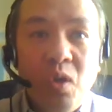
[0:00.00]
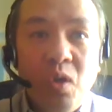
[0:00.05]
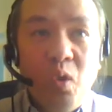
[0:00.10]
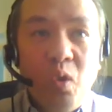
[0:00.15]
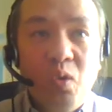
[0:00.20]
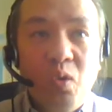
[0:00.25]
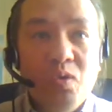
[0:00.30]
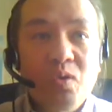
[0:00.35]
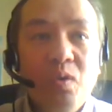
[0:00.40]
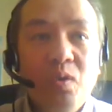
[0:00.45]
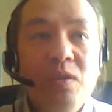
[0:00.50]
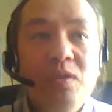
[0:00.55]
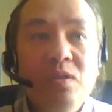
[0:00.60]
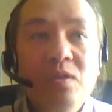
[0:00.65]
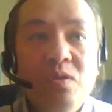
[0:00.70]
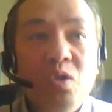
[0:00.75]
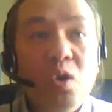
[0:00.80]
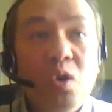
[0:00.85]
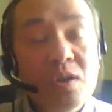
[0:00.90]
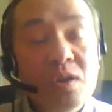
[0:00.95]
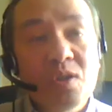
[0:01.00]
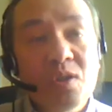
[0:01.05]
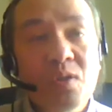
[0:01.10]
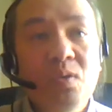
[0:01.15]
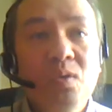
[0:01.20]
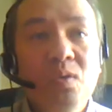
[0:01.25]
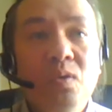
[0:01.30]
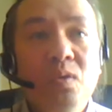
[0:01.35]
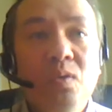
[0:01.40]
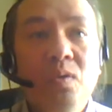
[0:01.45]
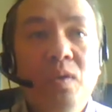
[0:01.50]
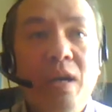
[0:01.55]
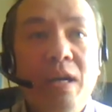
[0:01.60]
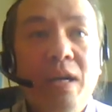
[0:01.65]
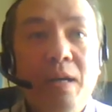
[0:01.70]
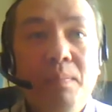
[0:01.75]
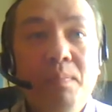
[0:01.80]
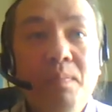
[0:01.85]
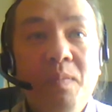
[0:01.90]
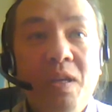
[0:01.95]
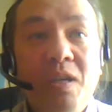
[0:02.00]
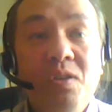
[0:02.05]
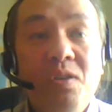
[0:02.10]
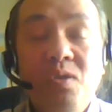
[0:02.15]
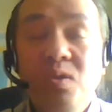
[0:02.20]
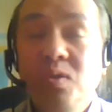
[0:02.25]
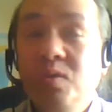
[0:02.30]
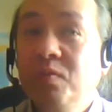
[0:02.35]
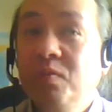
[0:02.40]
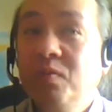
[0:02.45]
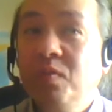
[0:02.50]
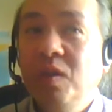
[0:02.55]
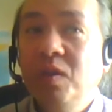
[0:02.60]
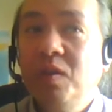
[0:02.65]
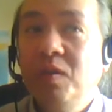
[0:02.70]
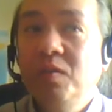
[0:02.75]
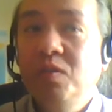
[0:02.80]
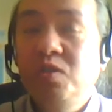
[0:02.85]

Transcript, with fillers: who's going to talk us through um, his use of uh,